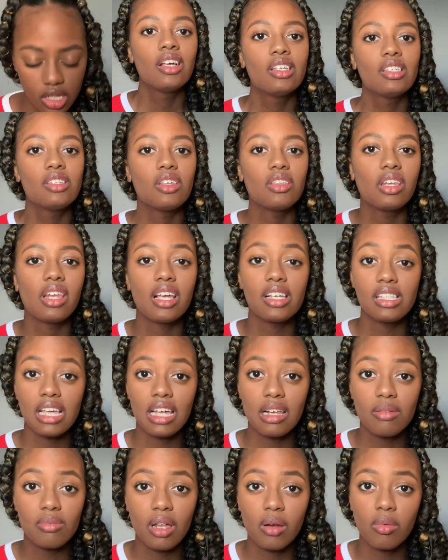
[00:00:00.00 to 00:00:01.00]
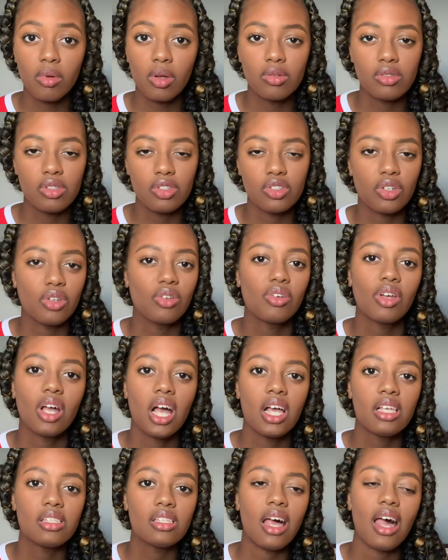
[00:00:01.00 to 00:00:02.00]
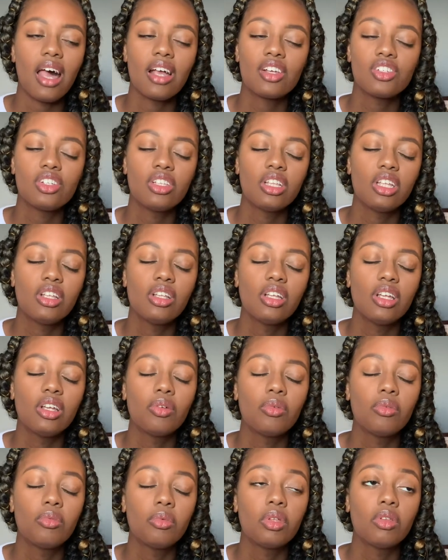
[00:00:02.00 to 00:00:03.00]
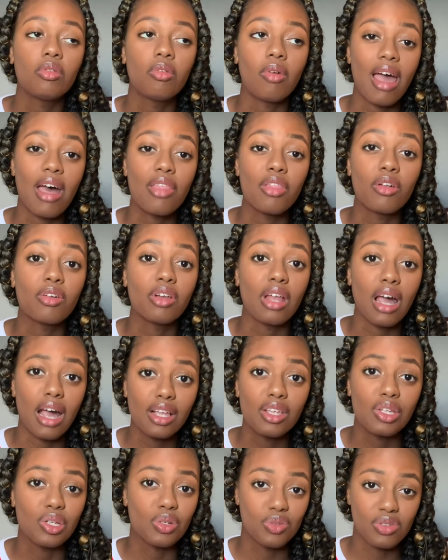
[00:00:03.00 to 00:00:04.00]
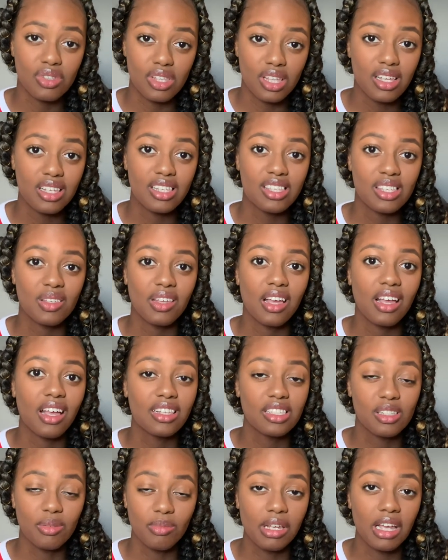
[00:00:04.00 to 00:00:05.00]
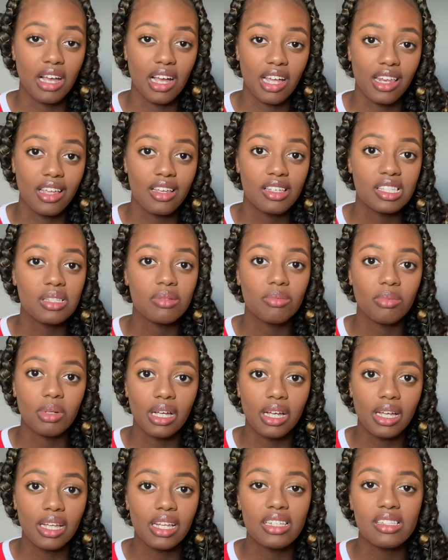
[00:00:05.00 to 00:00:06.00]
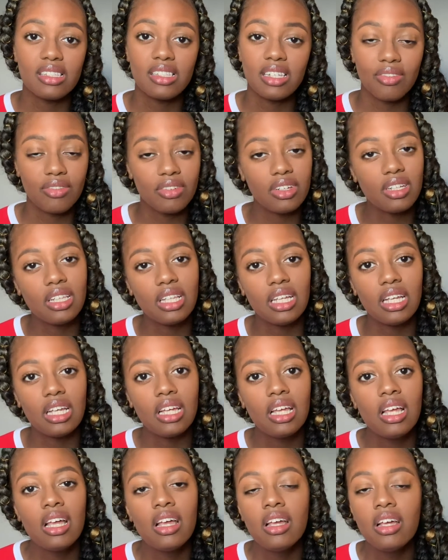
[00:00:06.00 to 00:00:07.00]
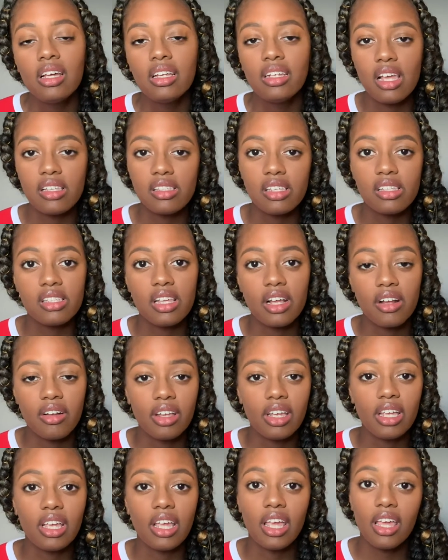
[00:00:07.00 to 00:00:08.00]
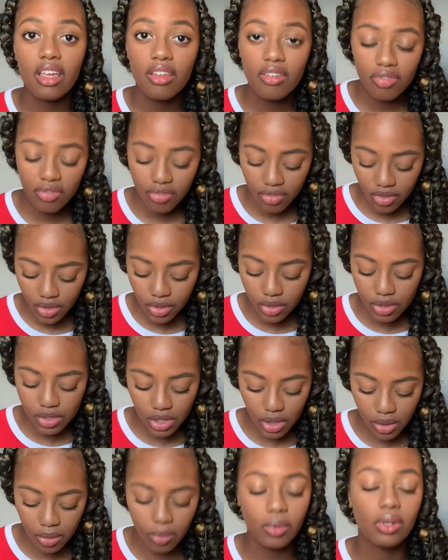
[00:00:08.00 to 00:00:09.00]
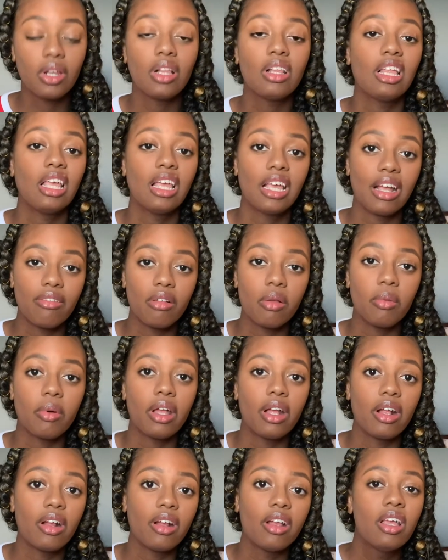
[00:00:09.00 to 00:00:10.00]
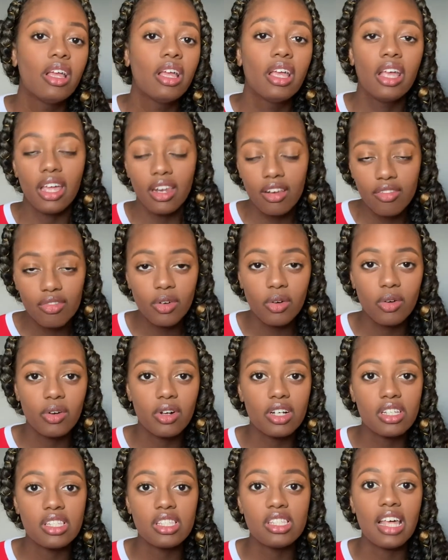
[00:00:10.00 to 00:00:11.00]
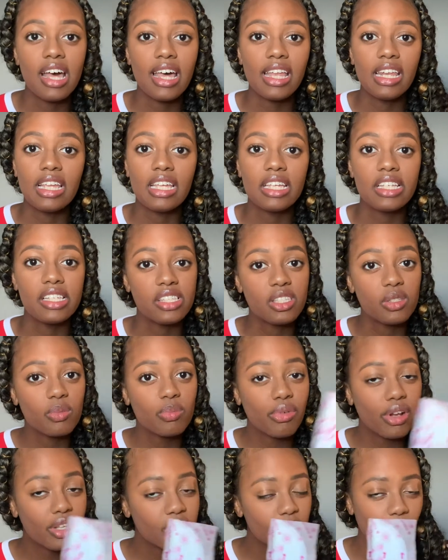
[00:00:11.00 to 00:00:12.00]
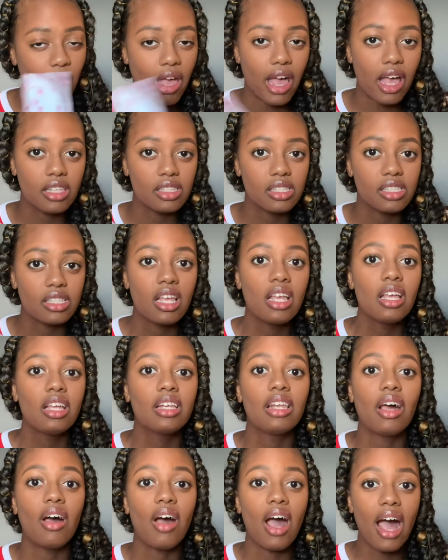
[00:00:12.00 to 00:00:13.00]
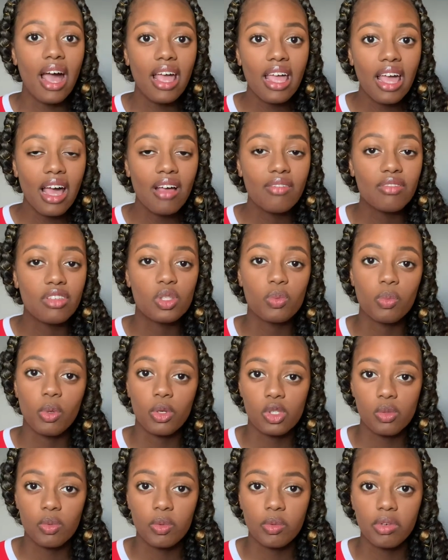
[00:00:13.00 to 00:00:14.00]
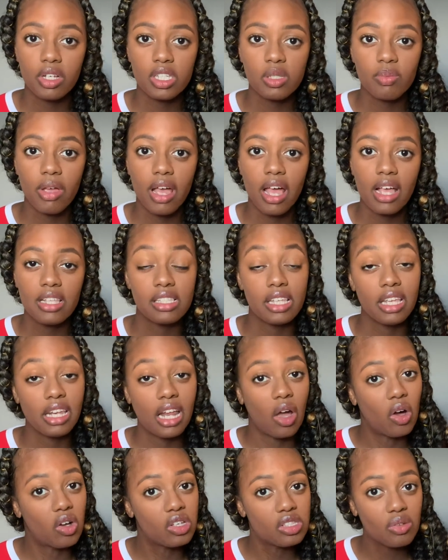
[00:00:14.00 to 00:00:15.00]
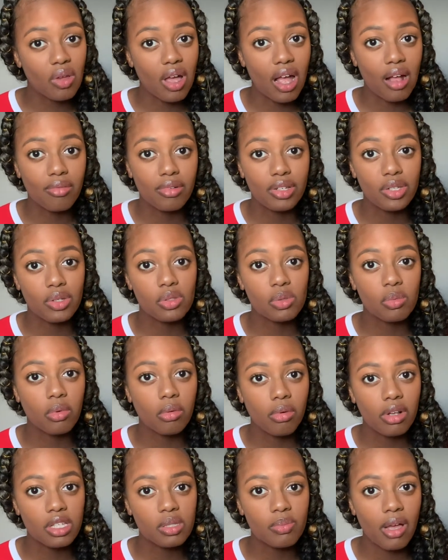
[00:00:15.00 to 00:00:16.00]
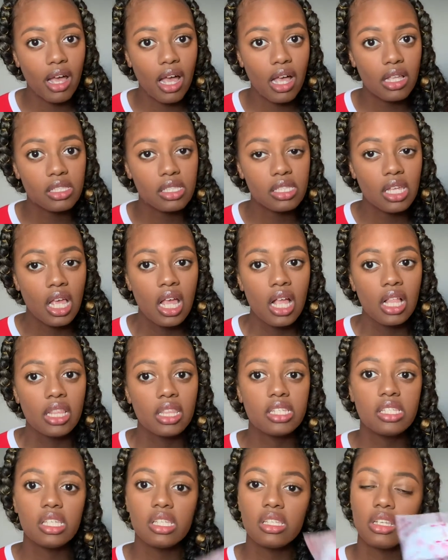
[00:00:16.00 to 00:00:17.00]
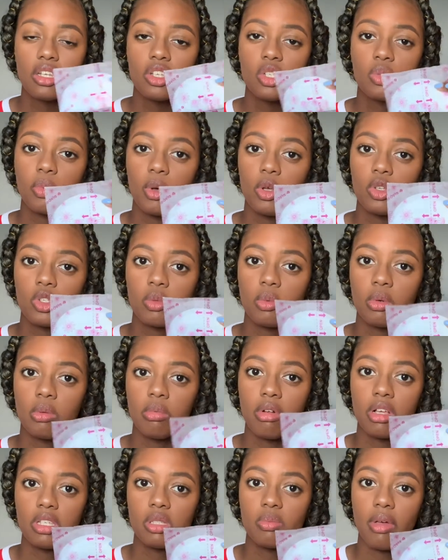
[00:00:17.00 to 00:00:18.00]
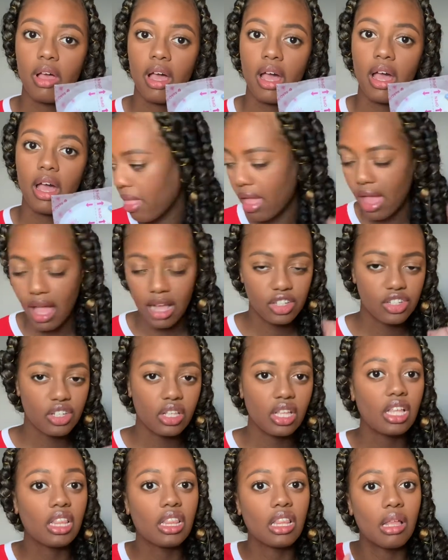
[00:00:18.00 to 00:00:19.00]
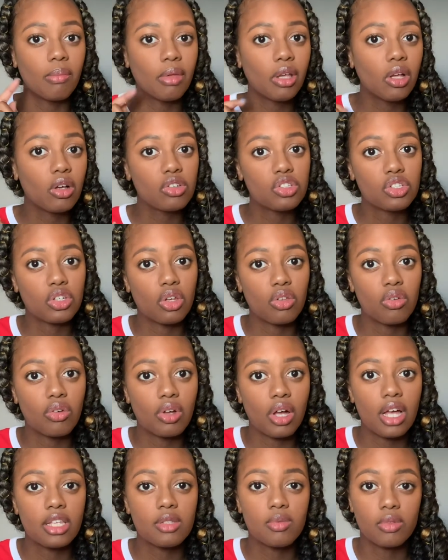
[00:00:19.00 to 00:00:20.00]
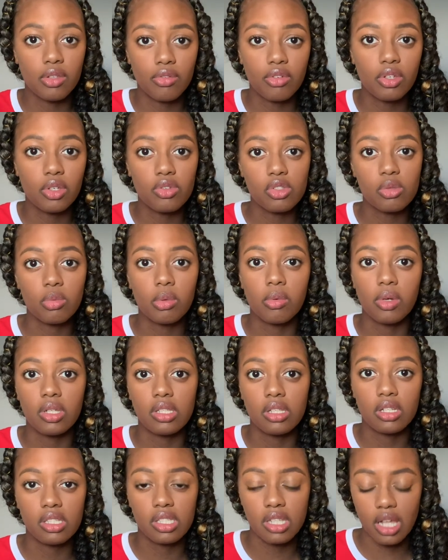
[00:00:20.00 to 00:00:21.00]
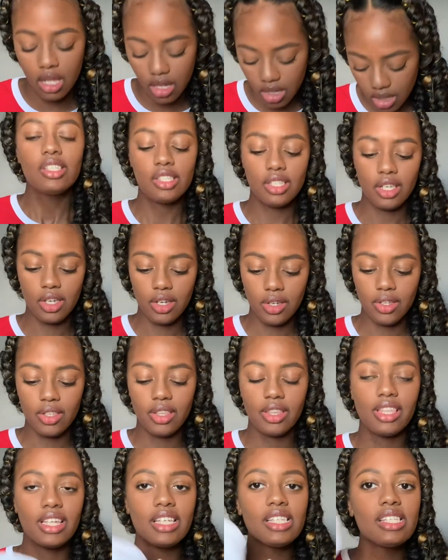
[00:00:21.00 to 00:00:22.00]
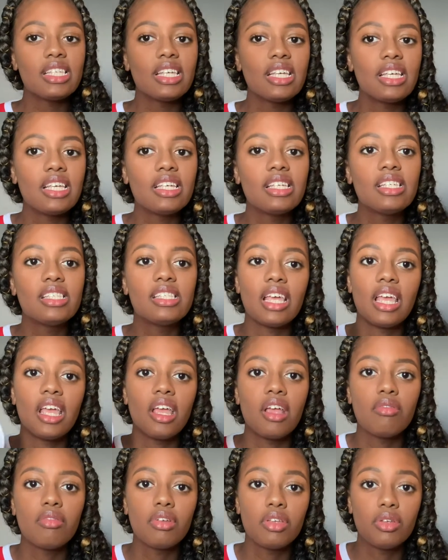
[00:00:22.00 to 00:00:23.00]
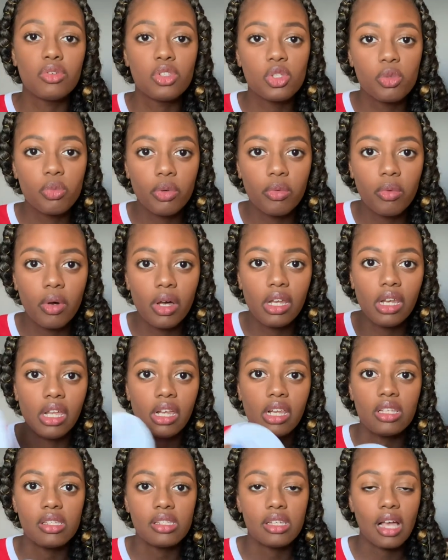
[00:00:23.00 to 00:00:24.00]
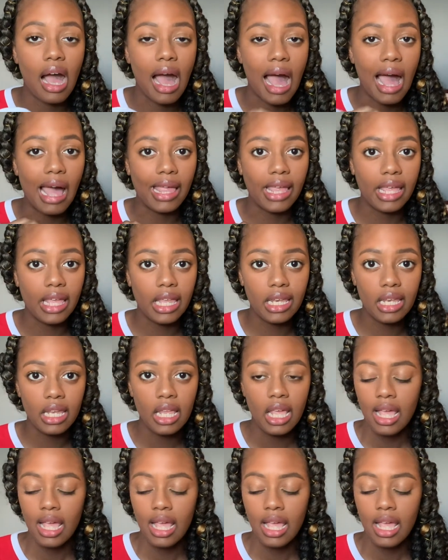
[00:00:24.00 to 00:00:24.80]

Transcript: So the next item that I'm going to show you guys, I actually would rather not use this, to be honest, but it's definitely necessary if you don't want to leak everywhere. And of course, that is breast pads. Now I have disposable breast pads and I also have reusable breast pads. This is a disposable breast pad. Actually, let me go show you guys what the reusable one looks like. So this is a reusable one. It is cotton.